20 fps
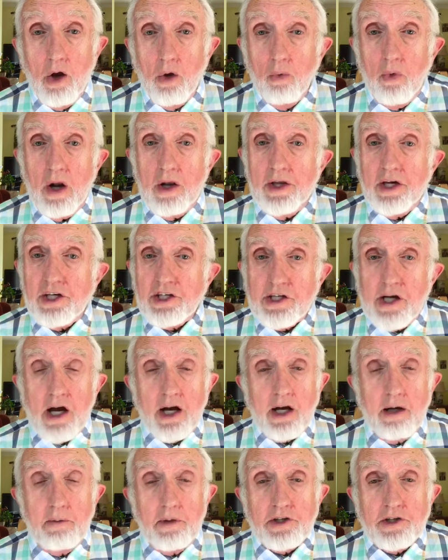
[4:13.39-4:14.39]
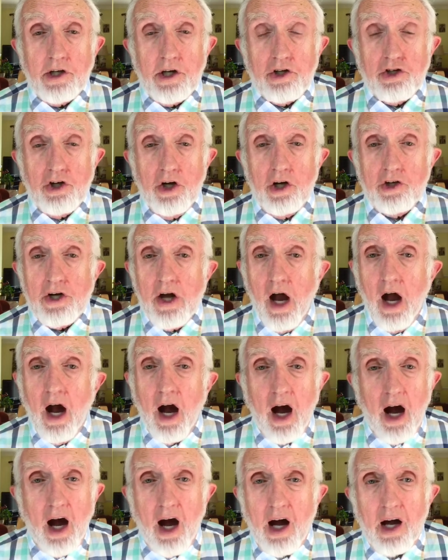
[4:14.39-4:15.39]
Well, these sacraments of the church
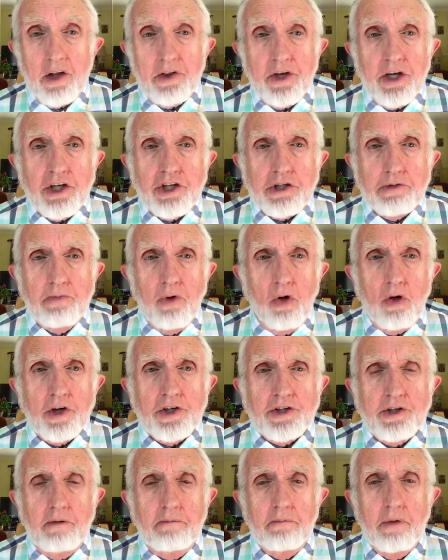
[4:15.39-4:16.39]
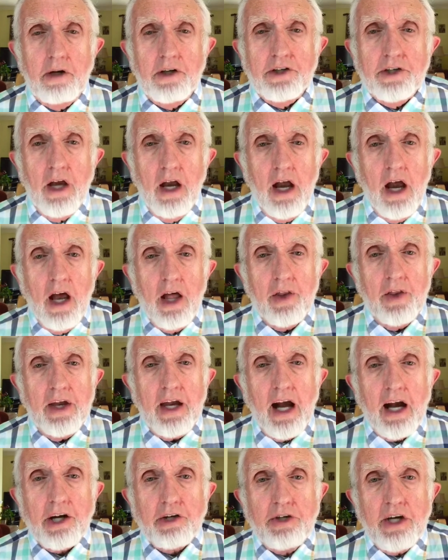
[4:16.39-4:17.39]
are these small symbols. They
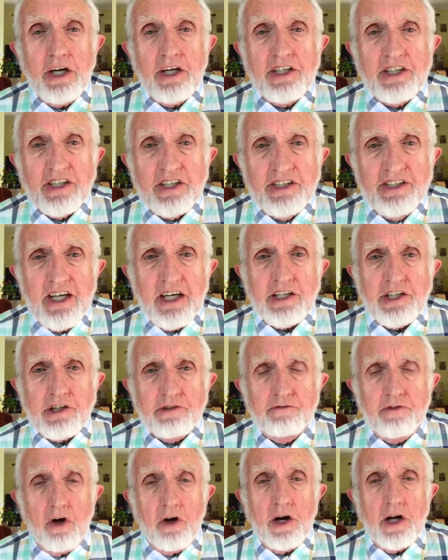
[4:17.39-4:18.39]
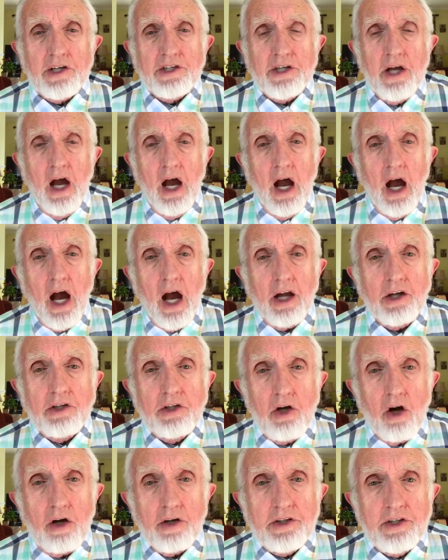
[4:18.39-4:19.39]
actually exist for us and
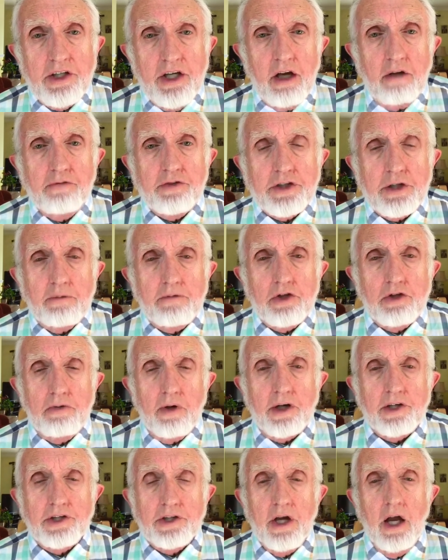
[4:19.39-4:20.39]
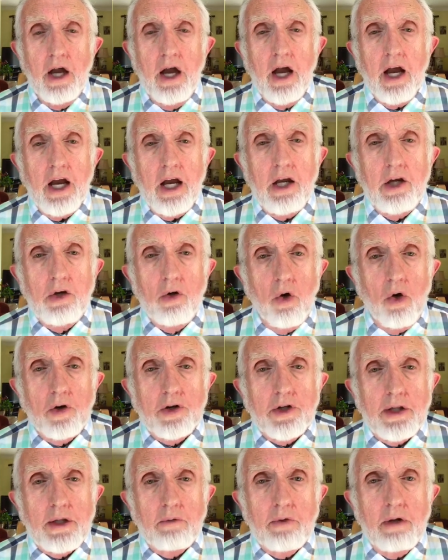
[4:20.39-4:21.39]
God gives them to us in
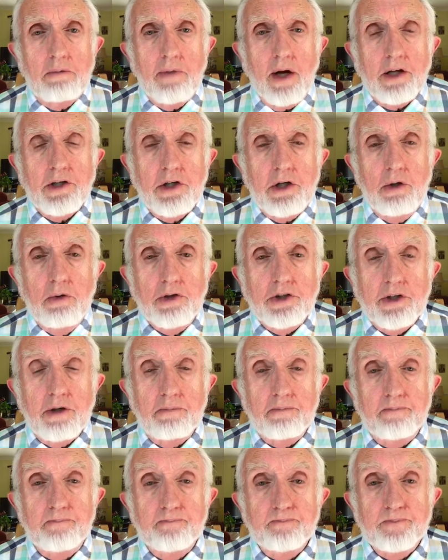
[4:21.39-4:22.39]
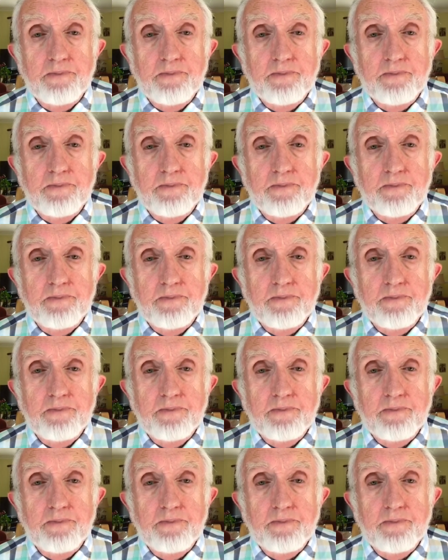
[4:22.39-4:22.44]
order that we might use them.